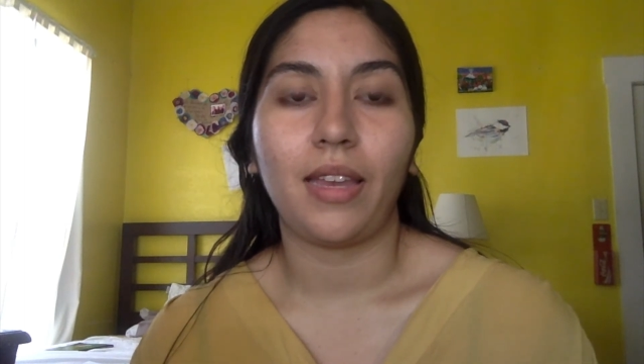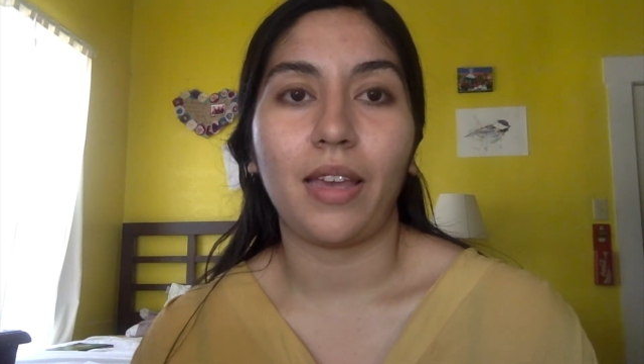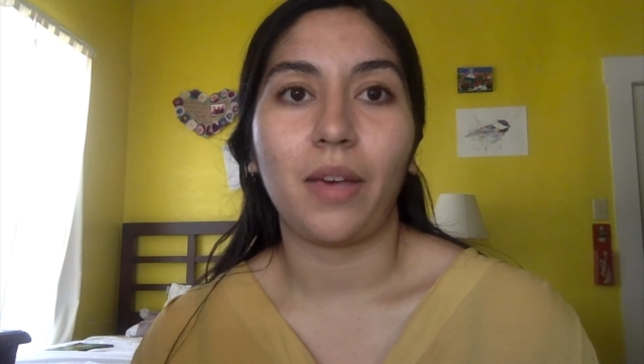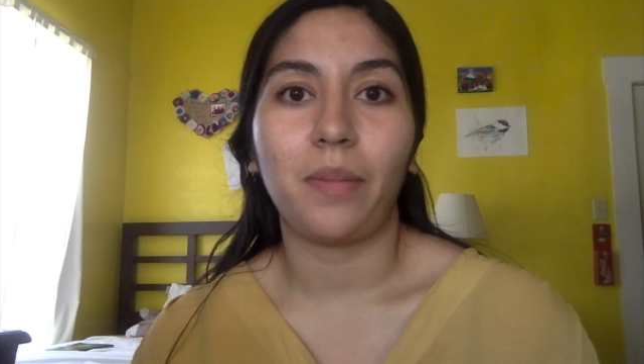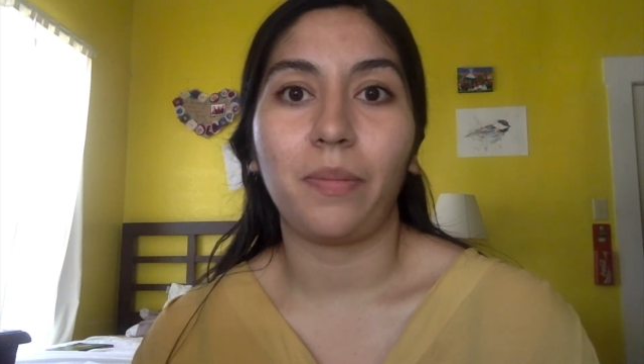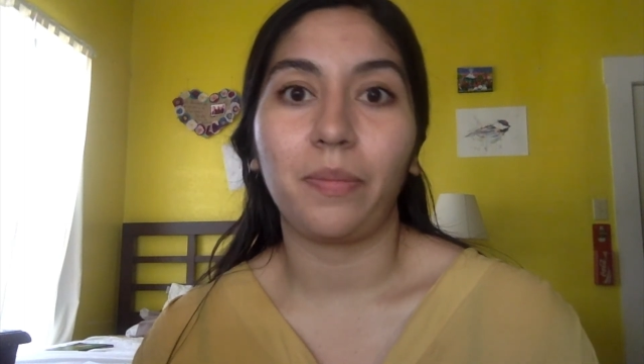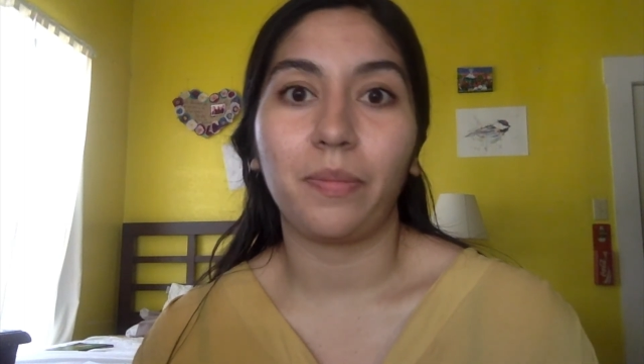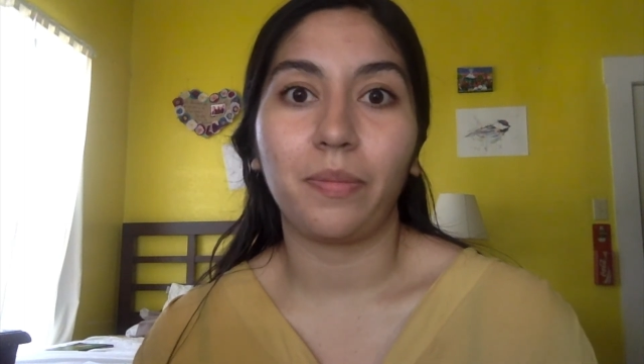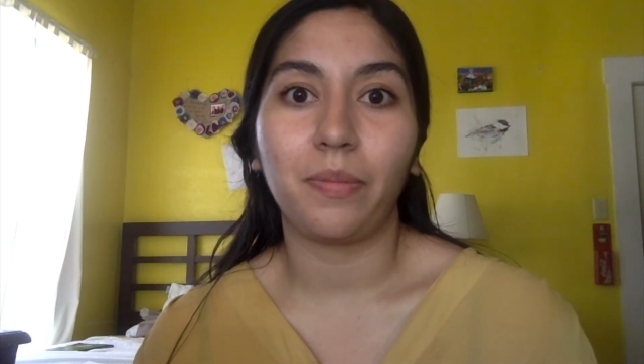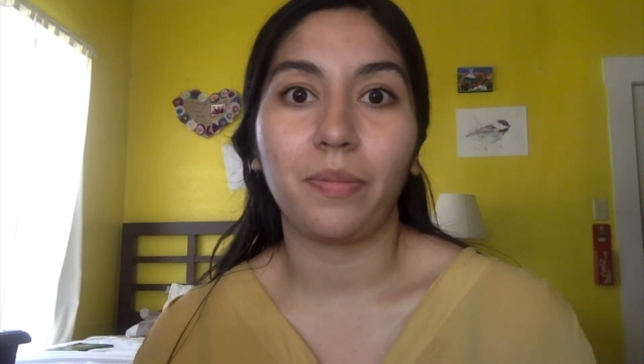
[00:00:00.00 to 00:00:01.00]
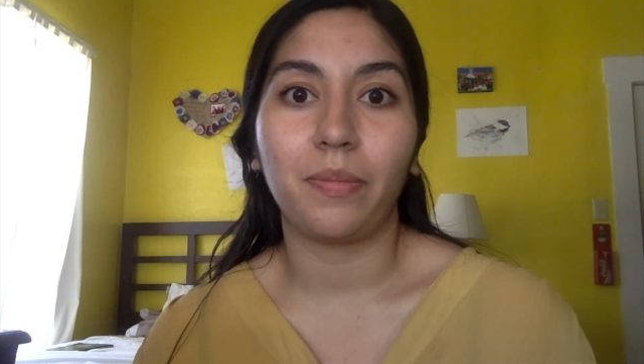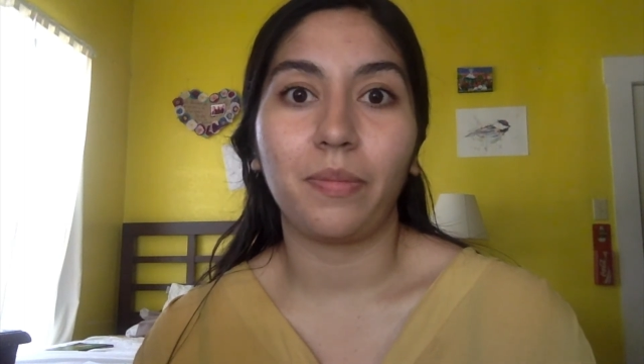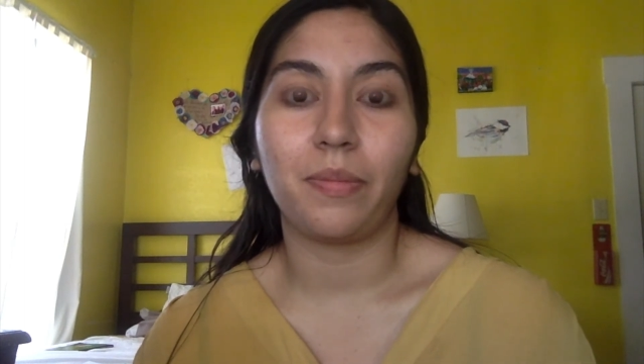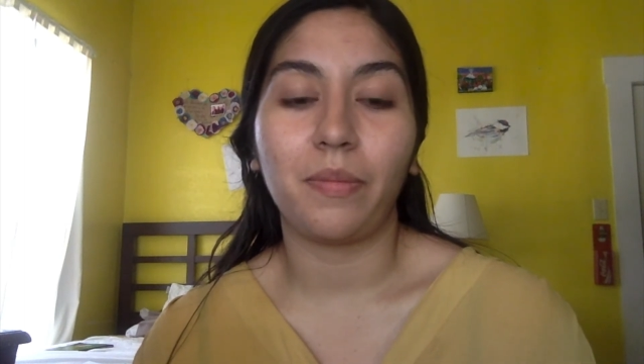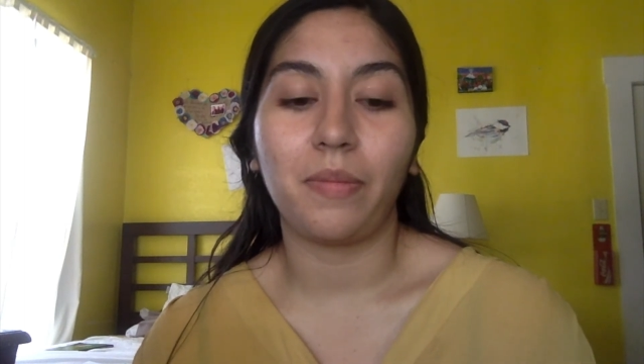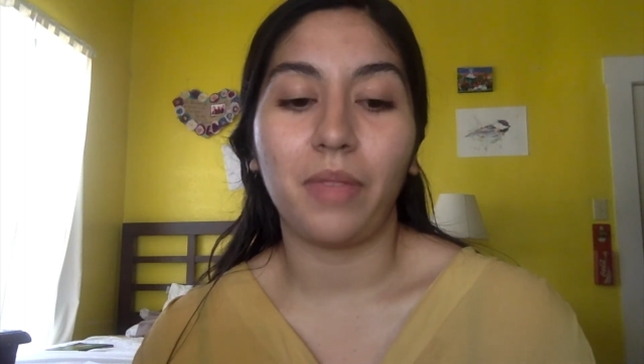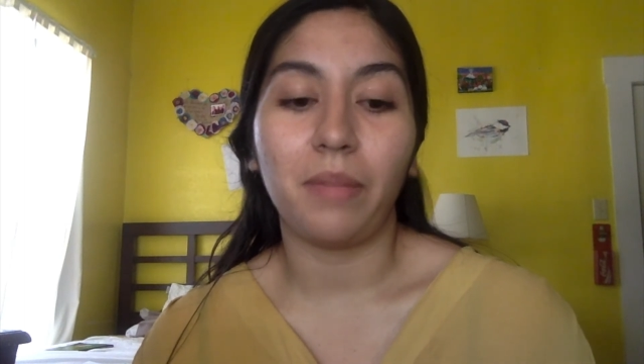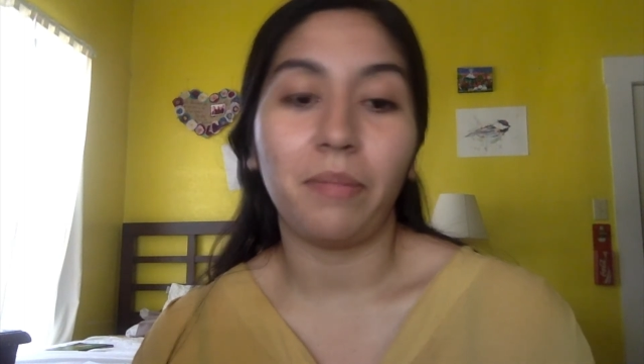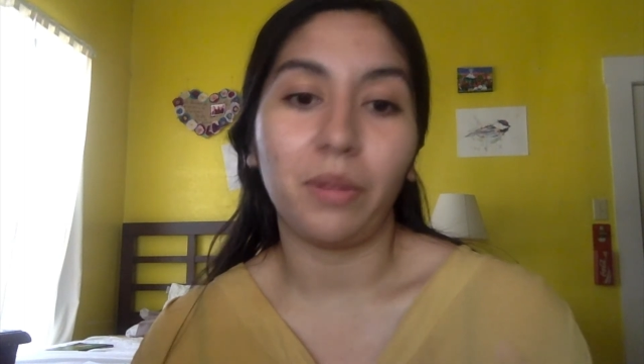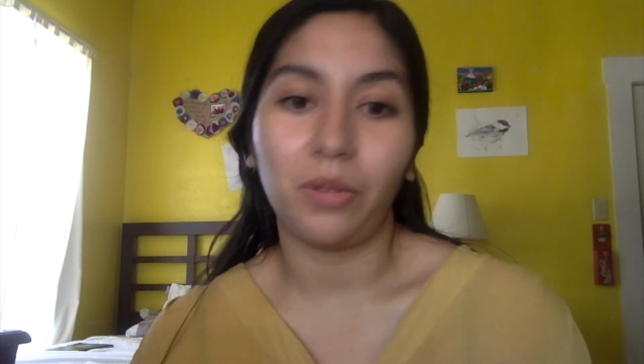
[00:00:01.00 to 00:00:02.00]
help them
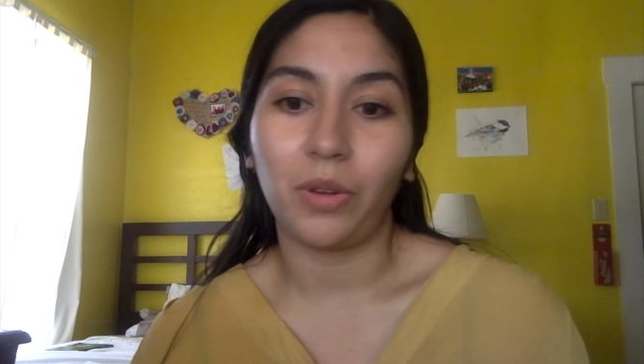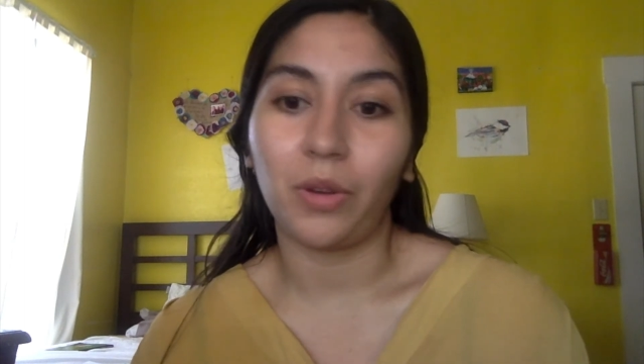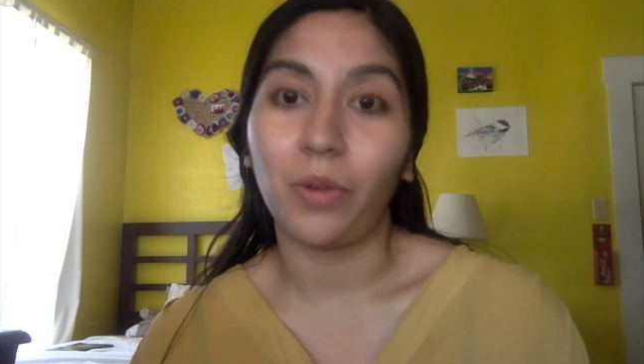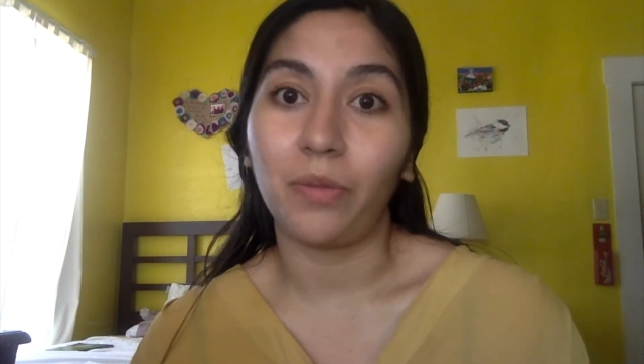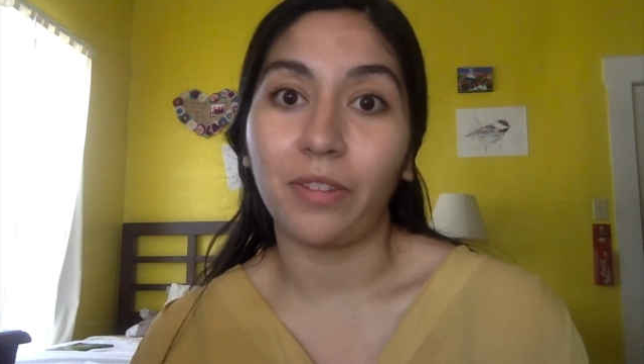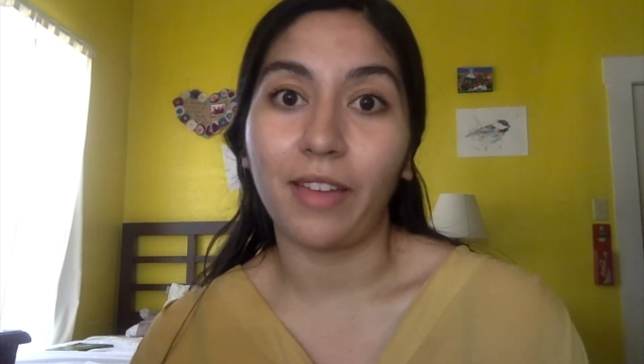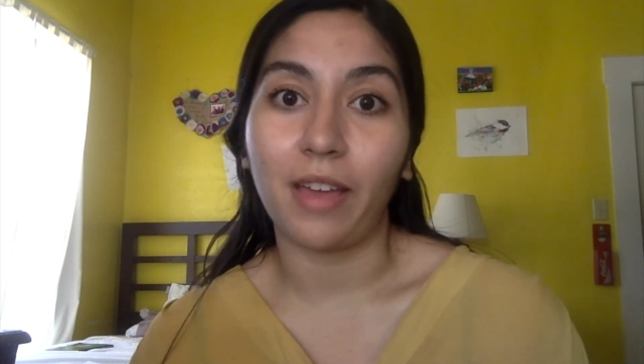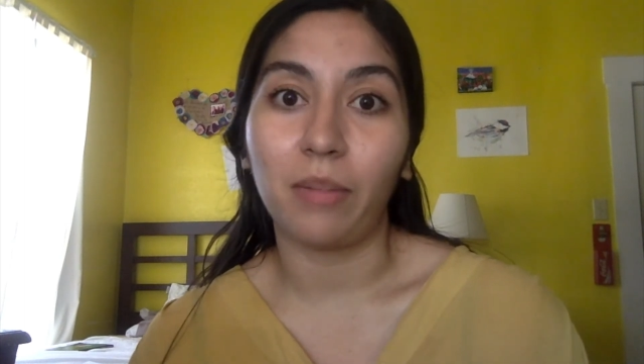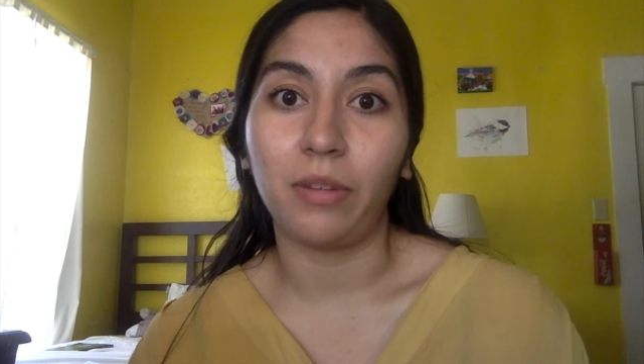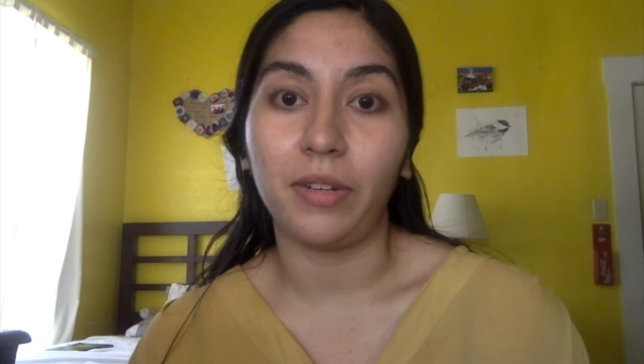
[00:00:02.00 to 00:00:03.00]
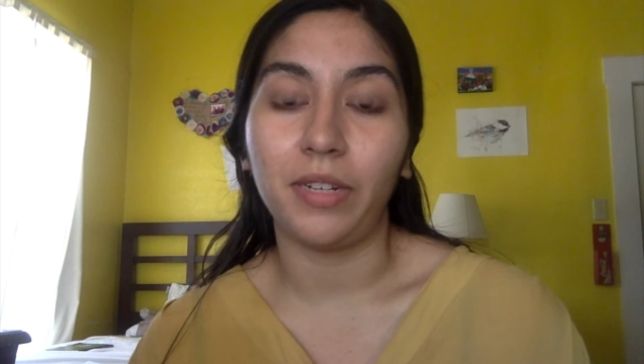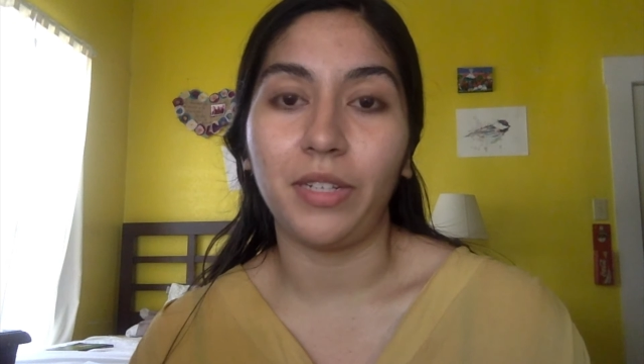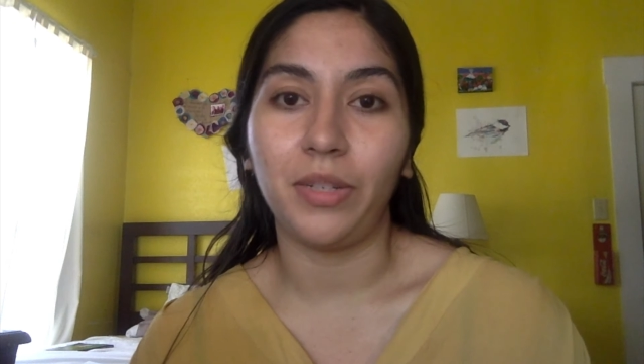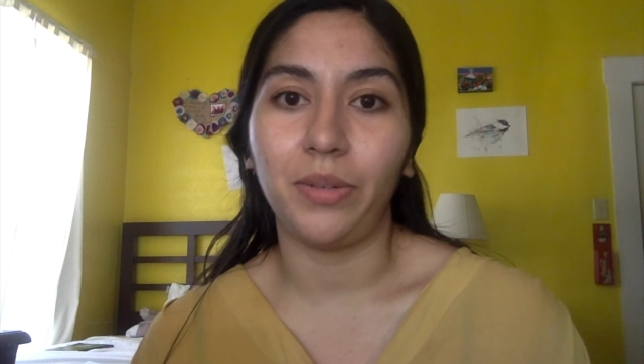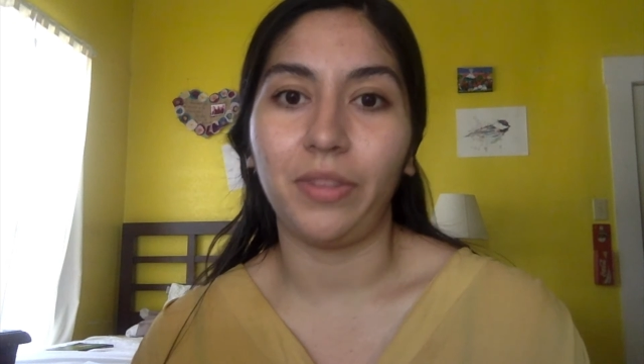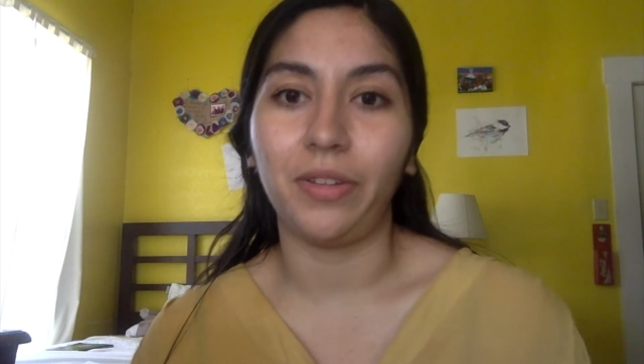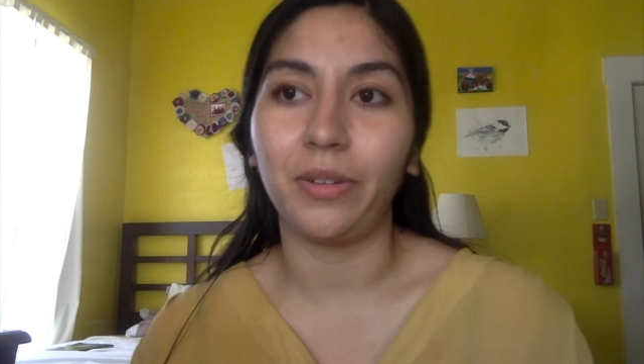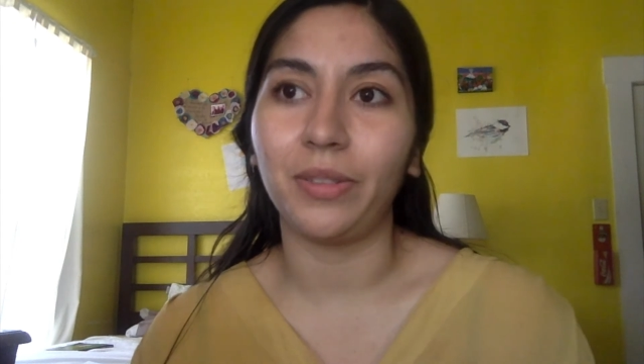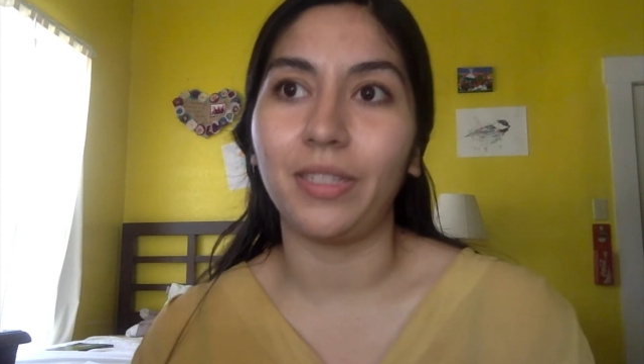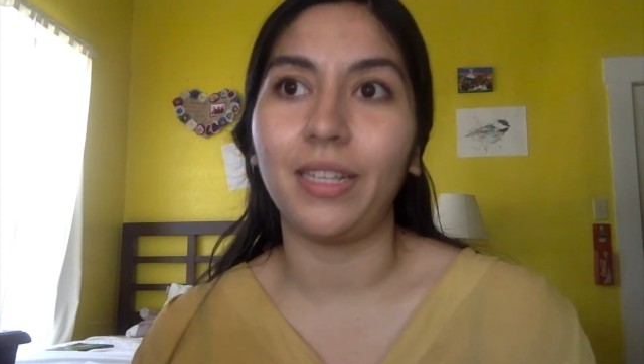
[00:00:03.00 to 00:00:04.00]
build their own vocabulary too, and their
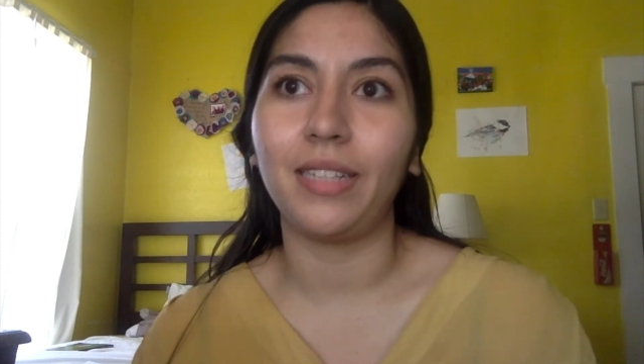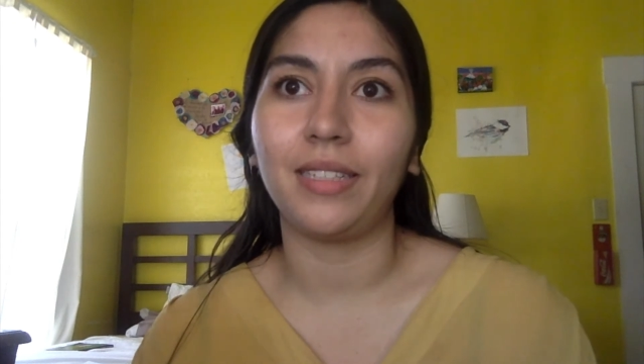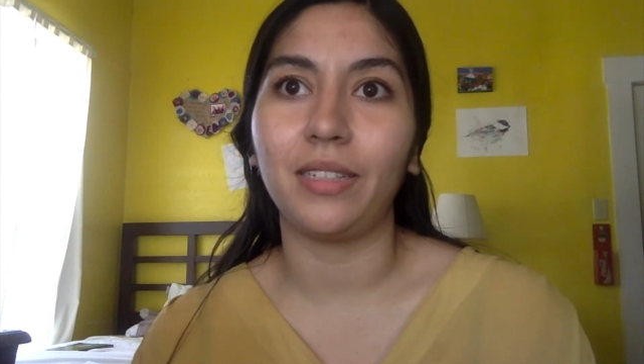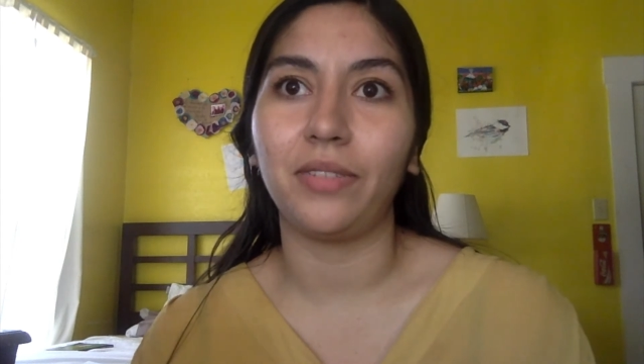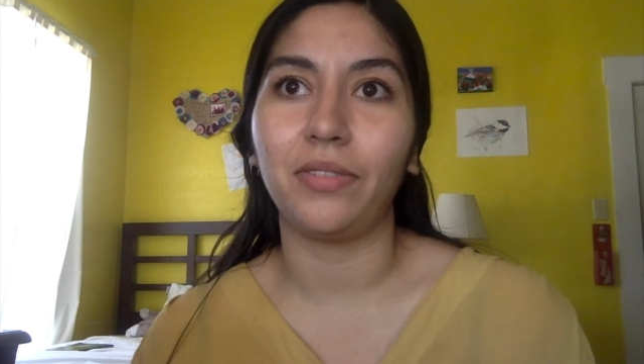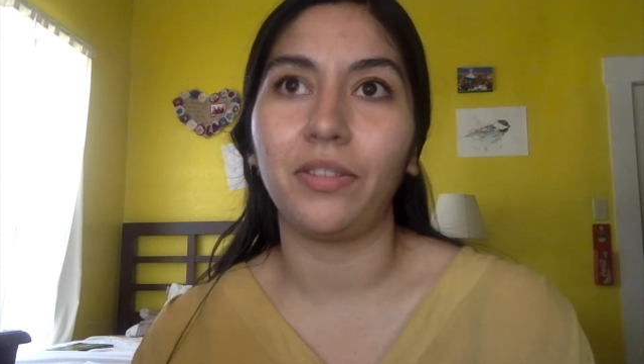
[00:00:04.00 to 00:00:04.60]
own sense of